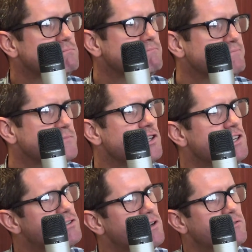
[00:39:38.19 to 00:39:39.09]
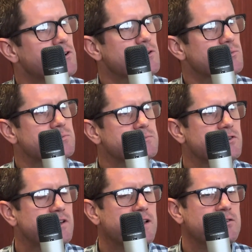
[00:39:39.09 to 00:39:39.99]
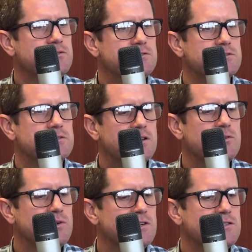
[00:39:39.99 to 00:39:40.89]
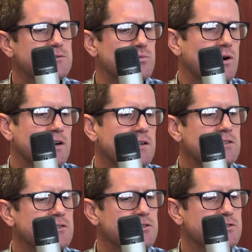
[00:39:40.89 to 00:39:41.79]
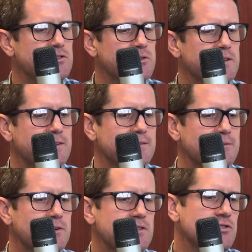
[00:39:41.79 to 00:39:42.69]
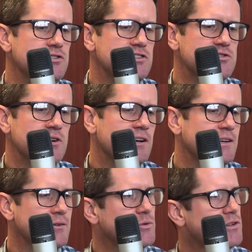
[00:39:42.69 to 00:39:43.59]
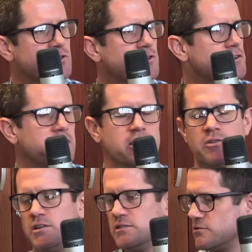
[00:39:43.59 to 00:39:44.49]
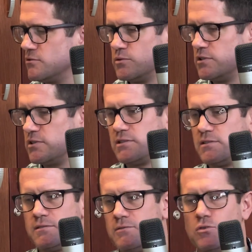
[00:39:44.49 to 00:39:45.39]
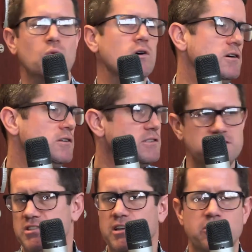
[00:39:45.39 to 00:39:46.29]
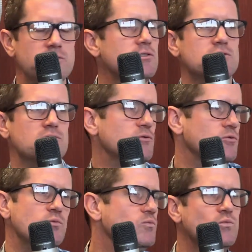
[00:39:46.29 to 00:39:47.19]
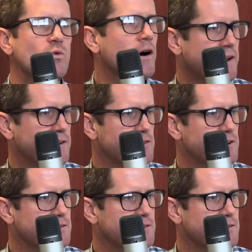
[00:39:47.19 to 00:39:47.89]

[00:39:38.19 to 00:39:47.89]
You need to have hope. You cannot, otherwise, are you just struggling with your own ignorance or with the world in general, whatever.